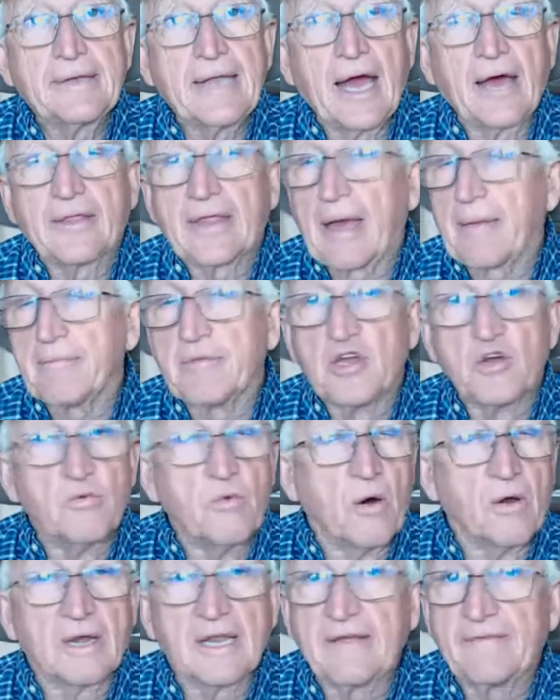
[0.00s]
Now that
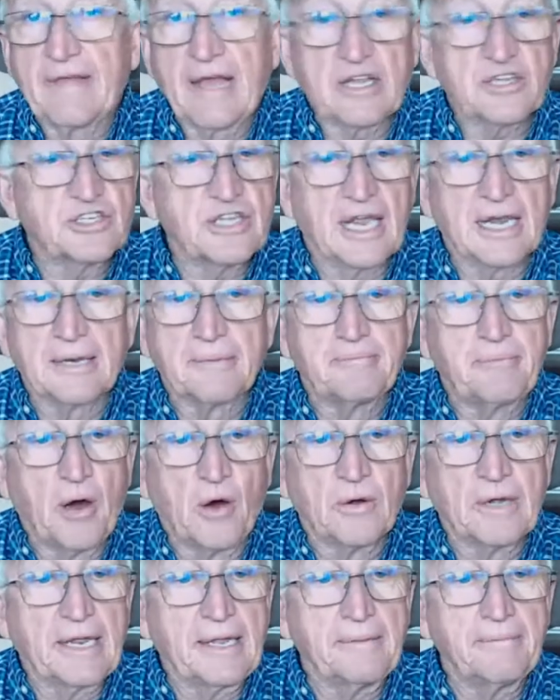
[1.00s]
mule won't leave that Shetland
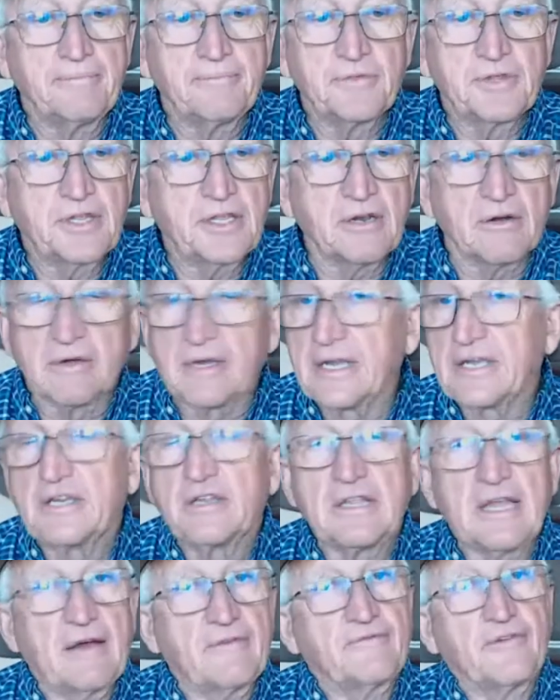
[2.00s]
pony. You don't need to
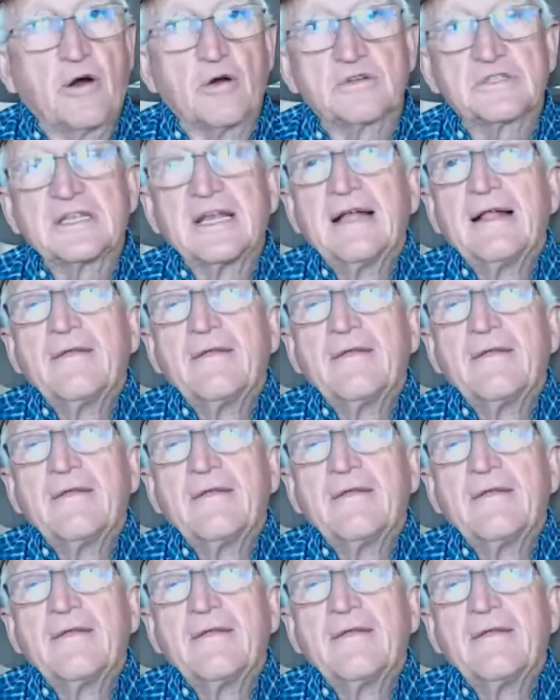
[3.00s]
do that, folks.